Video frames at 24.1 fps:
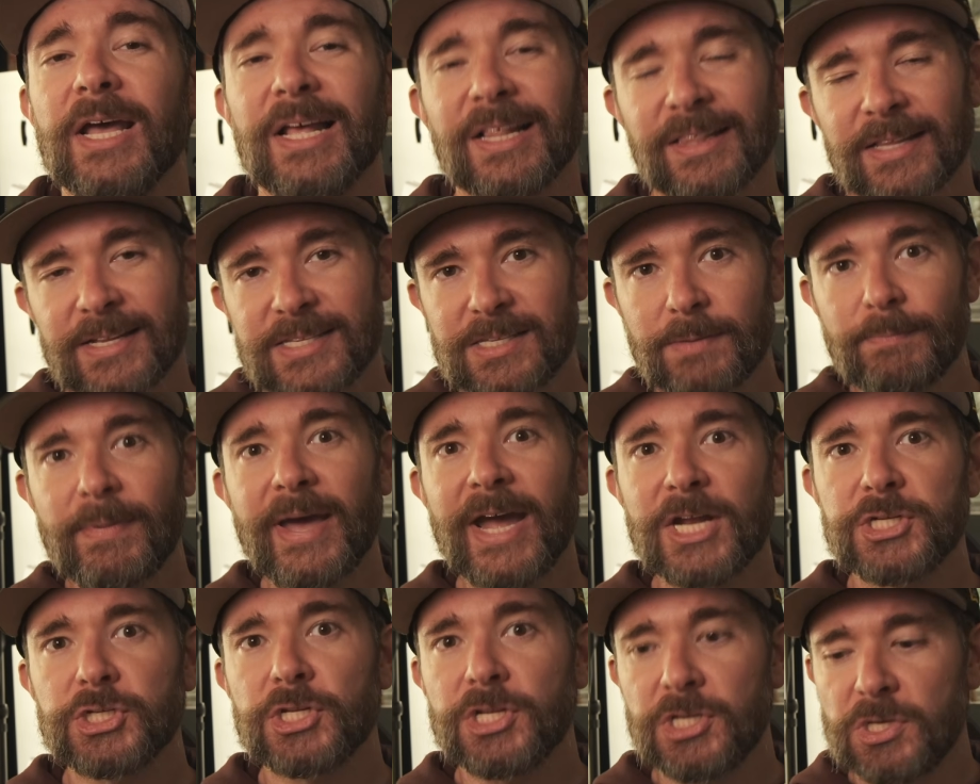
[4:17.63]
Let's
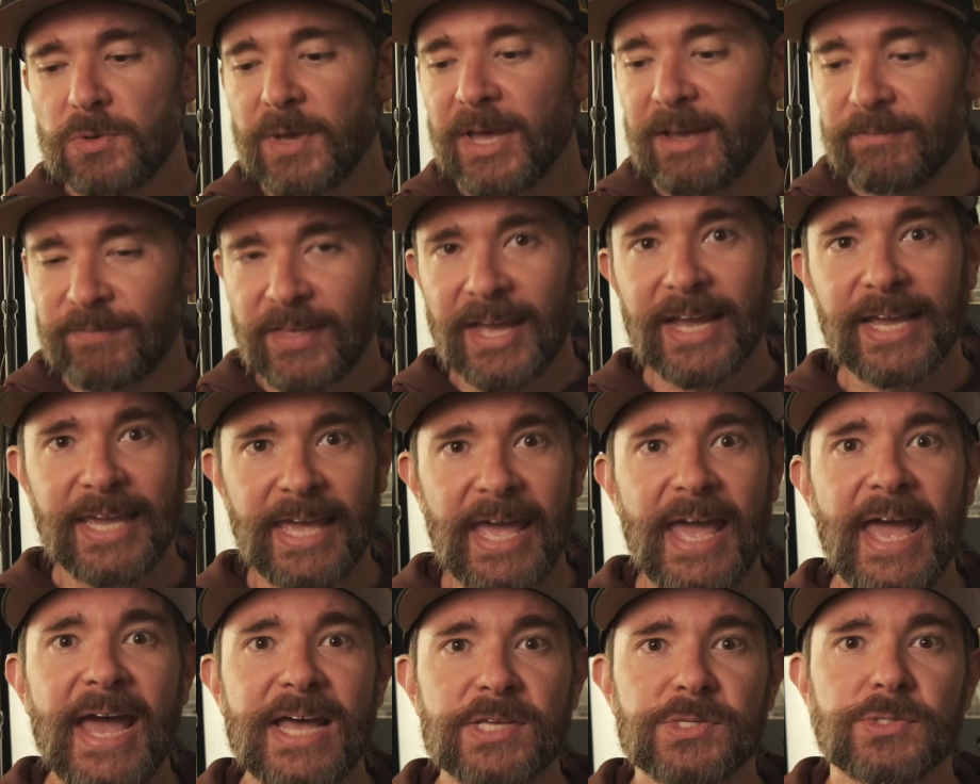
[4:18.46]
imagine you have that
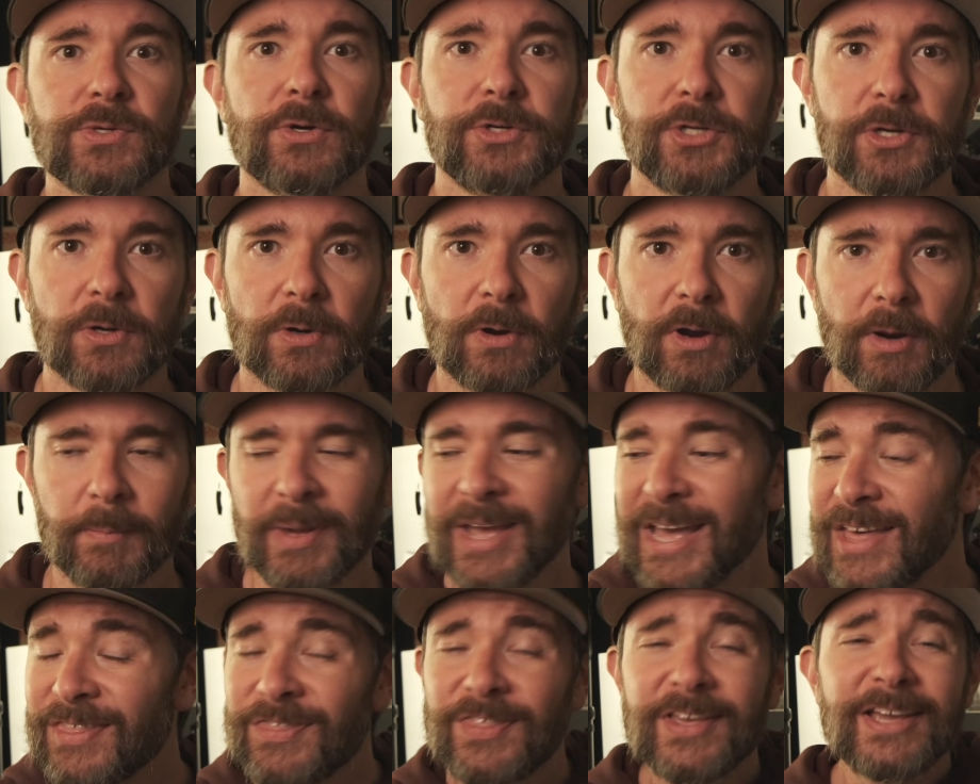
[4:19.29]
cast on your arm.
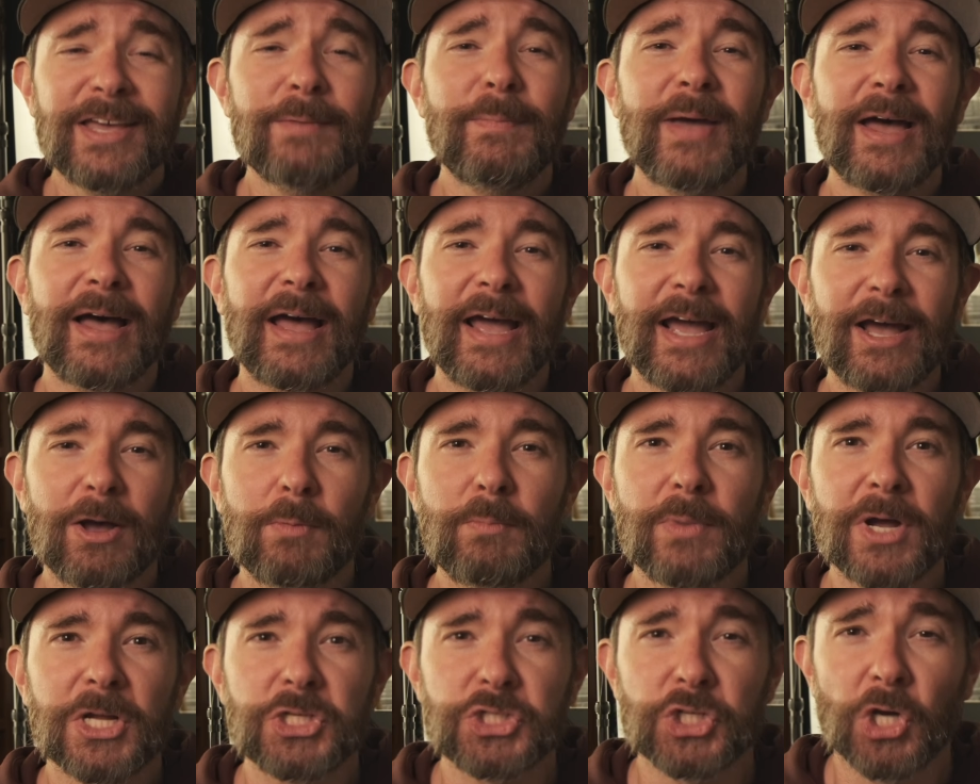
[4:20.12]
Think about how
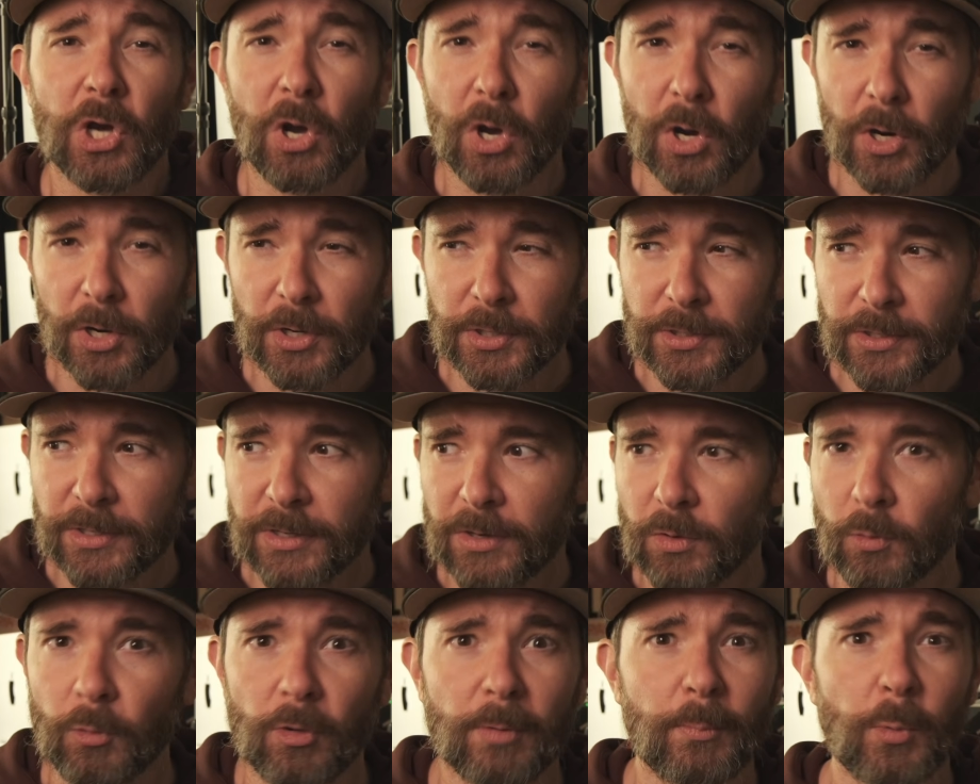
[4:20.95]
much
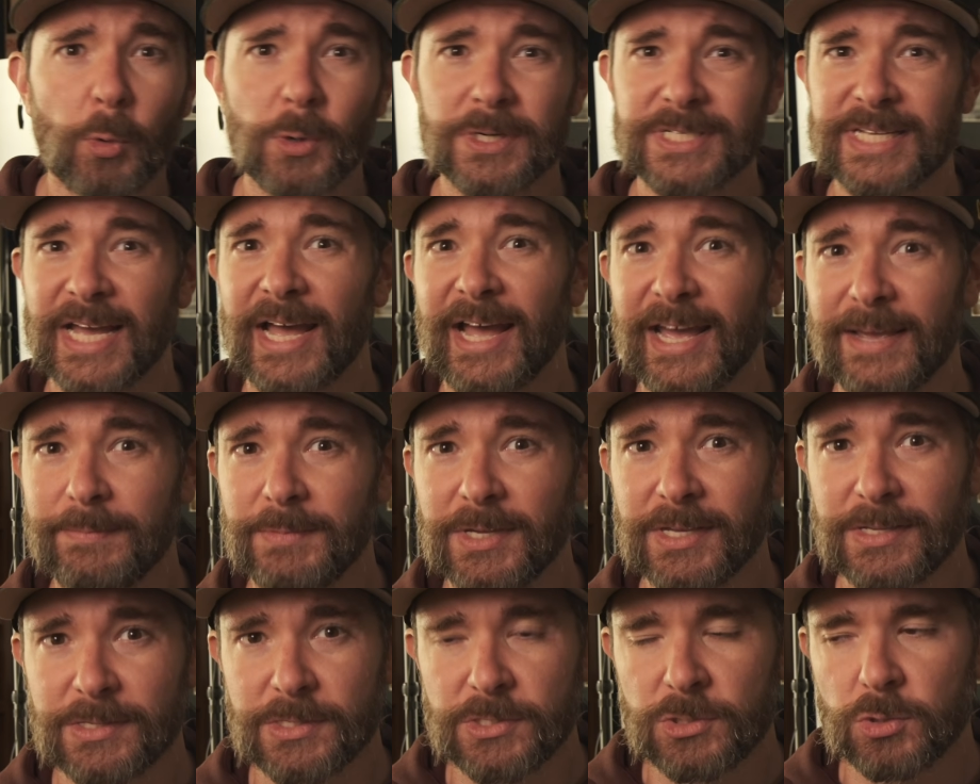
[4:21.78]
harder or more time
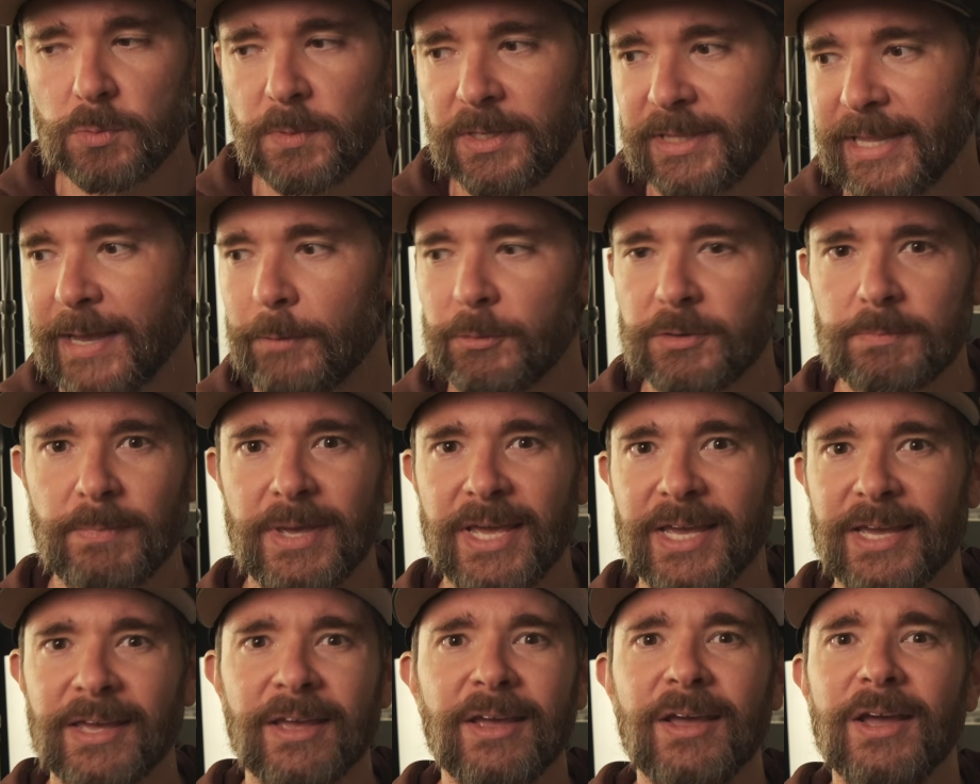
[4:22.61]
consuming that would
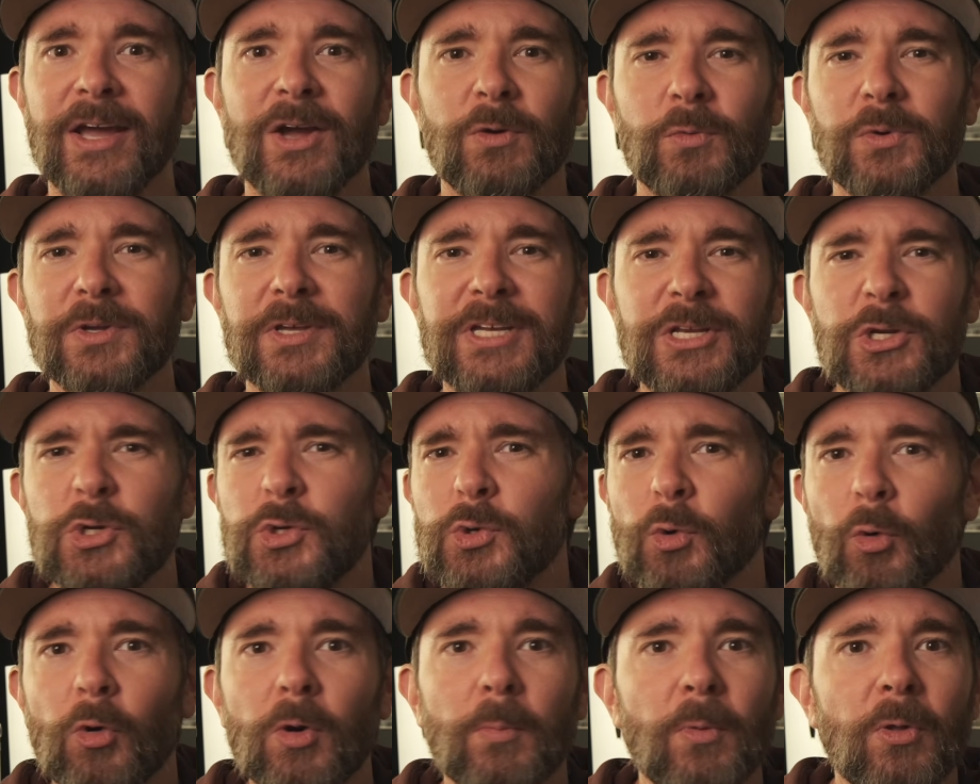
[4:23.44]
make really
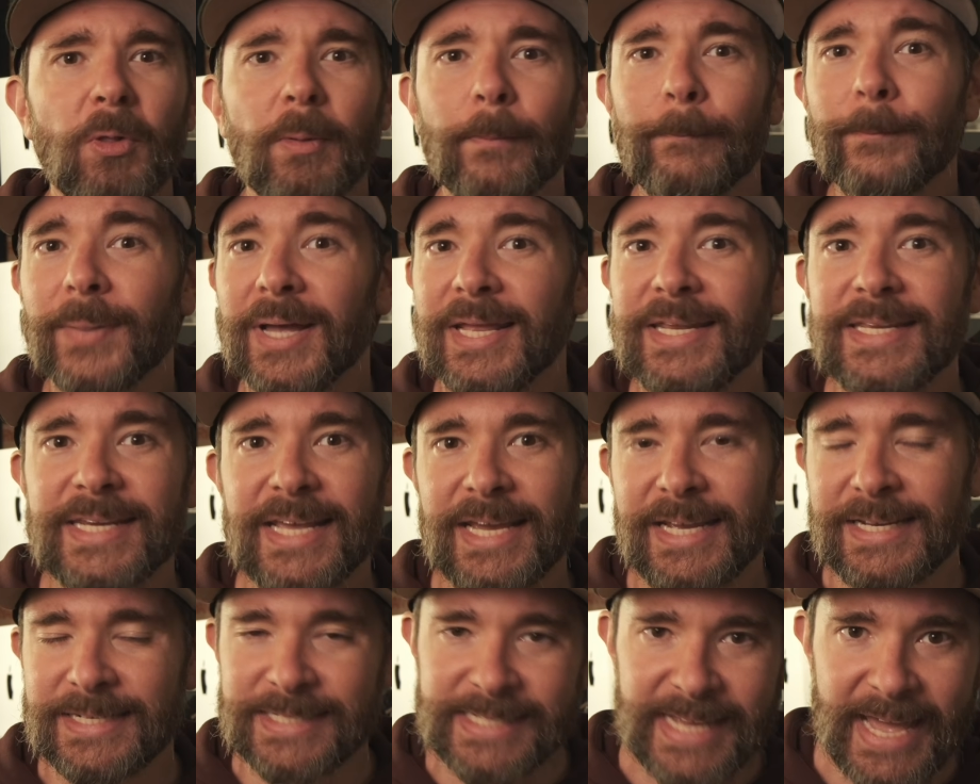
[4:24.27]
normal
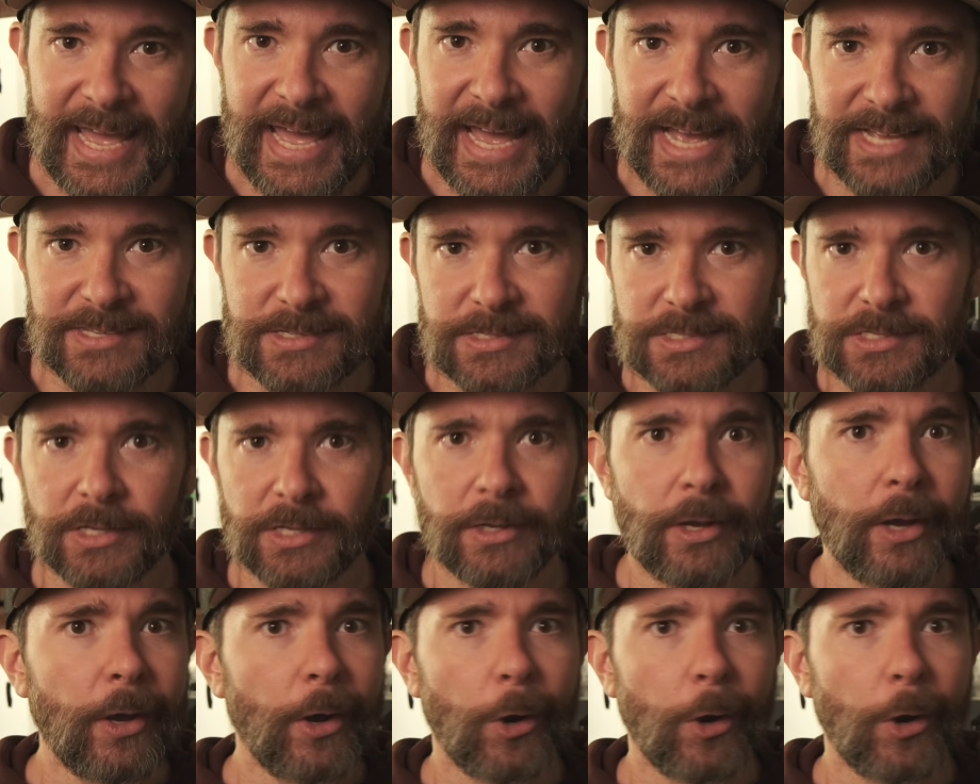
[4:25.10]
mundane tasks.